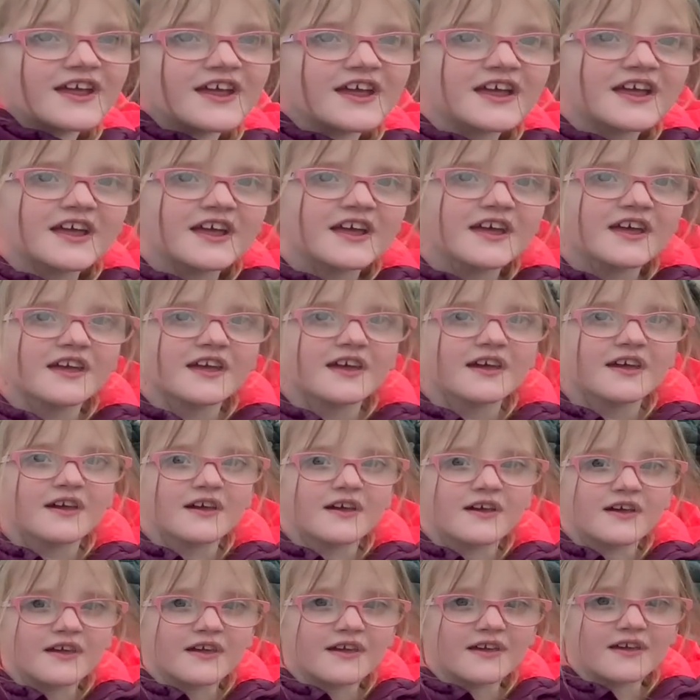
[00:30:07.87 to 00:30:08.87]
Yeah, it's
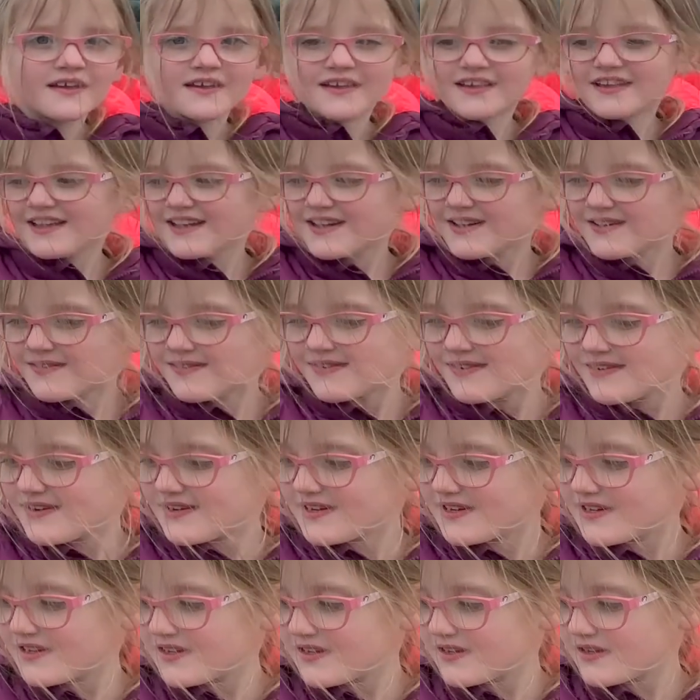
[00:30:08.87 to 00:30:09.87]
buoy.
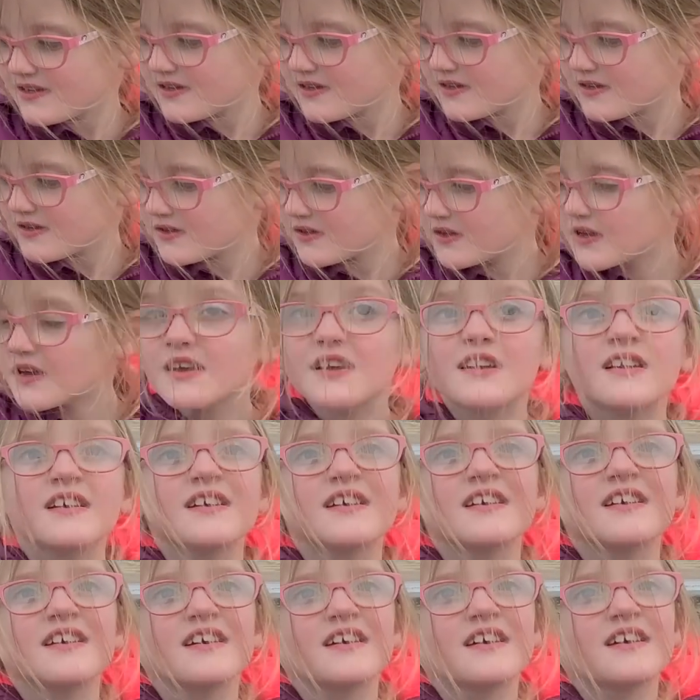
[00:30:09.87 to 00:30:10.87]
B-O-U-Y,
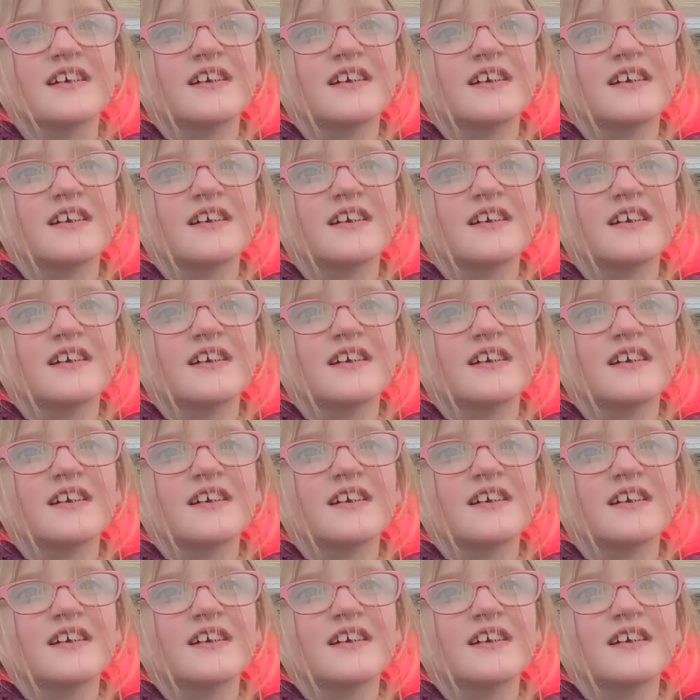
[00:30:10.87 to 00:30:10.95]
buoy.